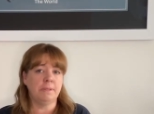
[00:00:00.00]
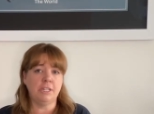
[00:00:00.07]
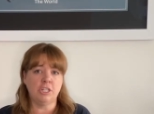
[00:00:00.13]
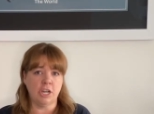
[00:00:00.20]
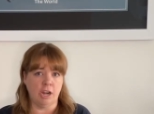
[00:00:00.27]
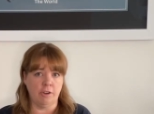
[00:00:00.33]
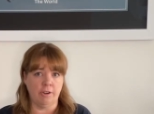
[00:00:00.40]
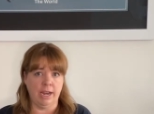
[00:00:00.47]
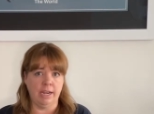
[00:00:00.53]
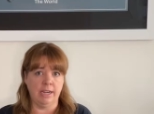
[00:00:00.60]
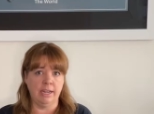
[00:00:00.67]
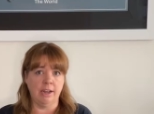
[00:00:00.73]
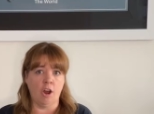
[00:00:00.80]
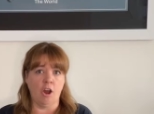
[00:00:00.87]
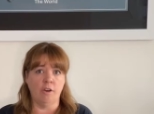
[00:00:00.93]
be
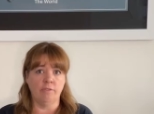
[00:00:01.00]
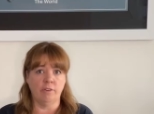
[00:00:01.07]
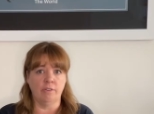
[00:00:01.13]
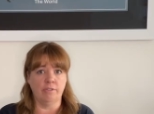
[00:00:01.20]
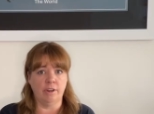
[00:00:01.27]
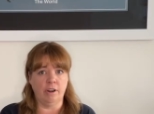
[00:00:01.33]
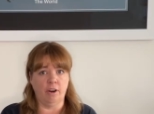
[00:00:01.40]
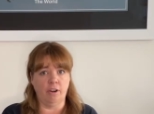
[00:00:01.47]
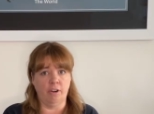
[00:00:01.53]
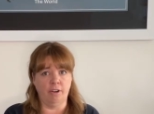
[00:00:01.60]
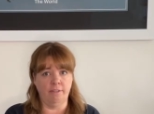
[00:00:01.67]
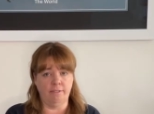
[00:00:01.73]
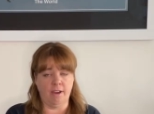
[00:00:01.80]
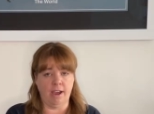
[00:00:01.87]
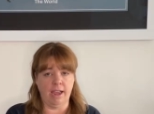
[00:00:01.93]
generated off of an
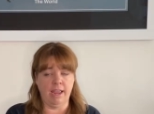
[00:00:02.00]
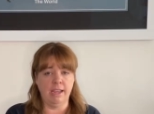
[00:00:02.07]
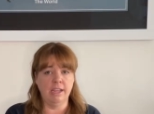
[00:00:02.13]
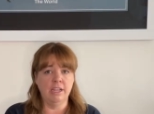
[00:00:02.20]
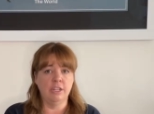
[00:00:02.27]
RFI.